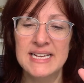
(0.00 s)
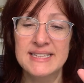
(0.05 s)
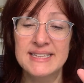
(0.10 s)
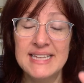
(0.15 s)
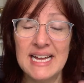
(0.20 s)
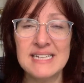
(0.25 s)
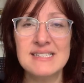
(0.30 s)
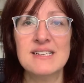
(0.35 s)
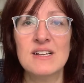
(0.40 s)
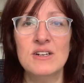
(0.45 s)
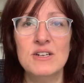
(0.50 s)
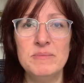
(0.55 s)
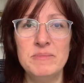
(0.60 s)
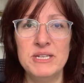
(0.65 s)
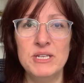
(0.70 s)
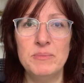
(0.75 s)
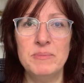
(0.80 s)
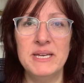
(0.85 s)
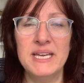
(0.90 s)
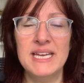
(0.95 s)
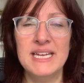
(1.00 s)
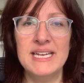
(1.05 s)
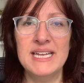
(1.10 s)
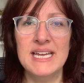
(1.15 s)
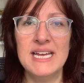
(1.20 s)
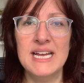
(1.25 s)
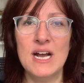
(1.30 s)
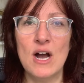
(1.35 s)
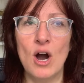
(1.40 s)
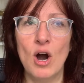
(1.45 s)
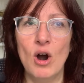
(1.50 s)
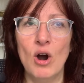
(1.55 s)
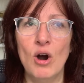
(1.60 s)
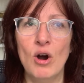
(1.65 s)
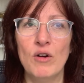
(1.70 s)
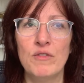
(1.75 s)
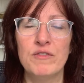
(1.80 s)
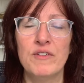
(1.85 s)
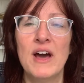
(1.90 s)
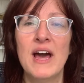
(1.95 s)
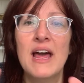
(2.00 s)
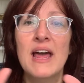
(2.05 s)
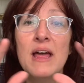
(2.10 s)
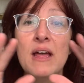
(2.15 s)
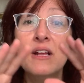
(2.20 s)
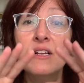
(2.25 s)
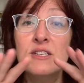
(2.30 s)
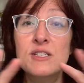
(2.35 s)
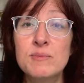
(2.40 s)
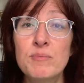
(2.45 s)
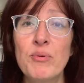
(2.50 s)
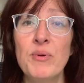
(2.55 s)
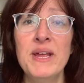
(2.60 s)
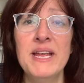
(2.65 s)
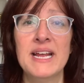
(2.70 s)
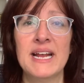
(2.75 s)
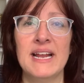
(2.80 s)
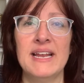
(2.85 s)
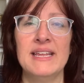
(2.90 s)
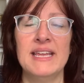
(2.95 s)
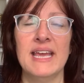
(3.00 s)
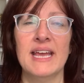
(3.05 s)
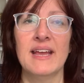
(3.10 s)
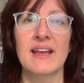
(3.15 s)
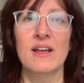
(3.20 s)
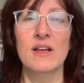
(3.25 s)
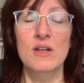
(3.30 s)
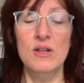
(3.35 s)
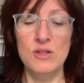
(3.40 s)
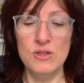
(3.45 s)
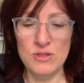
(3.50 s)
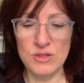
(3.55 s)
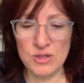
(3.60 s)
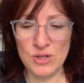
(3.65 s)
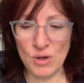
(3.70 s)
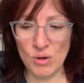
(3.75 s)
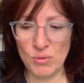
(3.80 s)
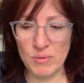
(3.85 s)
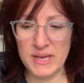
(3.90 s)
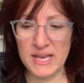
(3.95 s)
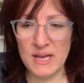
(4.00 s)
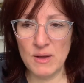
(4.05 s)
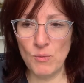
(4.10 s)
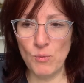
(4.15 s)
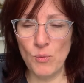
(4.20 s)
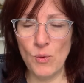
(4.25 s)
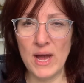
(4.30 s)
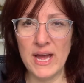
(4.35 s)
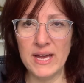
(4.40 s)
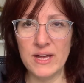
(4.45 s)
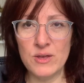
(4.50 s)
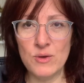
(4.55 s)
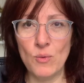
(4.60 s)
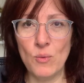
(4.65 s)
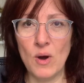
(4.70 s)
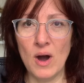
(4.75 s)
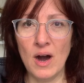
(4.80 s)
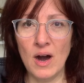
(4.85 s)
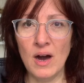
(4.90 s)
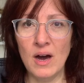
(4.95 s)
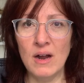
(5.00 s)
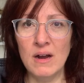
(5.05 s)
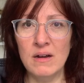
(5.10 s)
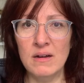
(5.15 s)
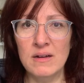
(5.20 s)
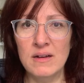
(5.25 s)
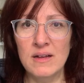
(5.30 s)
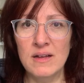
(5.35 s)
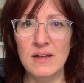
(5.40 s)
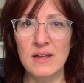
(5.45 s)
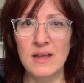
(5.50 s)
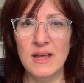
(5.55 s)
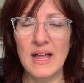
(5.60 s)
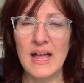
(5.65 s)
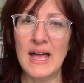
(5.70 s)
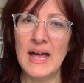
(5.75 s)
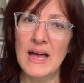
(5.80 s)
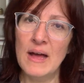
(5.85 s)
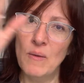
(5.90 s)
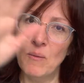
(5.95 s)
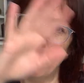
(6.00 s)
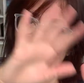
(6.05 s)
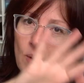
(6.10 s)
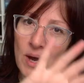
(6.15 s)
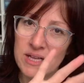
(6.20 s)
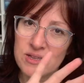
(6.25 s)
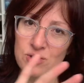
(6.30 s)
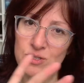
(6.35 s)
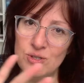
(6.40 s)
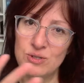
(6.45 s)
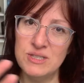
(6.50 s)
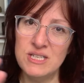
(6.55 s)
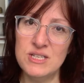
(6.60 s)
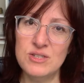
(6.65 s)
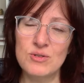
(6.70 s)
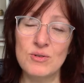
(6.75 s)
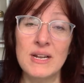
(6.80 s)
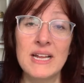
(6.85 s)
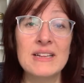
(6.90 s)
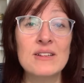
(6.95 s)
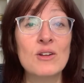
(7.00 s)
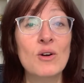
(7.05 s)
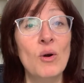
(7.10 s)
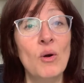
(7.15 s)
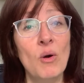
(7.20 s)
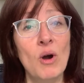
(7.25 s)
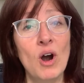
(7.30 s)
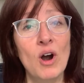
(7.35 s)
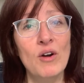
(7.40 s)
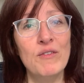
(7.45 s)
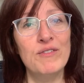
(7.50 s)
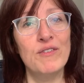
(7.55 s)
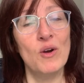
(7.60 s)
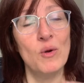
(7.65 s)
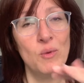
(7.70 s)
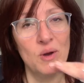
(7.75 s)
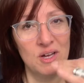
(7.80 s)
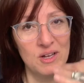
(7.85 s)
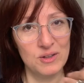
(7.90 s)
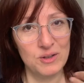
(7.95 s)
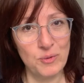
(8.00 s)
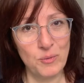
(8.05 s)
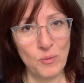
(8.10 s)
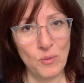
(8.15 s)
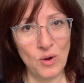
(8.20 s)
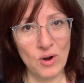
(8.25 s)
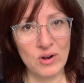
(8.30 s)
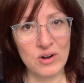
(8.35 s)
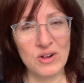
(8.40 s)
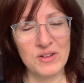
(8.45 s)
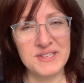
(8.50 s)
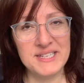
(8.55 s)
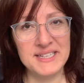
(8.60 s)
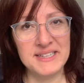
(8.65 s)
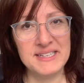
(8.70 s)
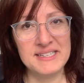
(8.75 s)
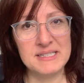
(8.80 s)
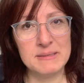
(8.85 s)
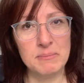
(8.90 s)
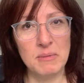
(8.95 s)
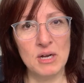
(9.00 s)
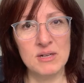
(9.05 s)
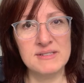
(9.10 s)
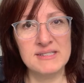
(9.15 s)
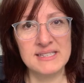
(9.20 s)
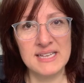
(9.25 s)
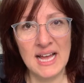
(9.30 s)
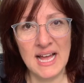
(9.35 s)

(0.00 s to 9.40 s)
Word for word: That's going to be the beginning of spring cleaning, knowing where you are, what you need to let go of. We're gonna work on it this month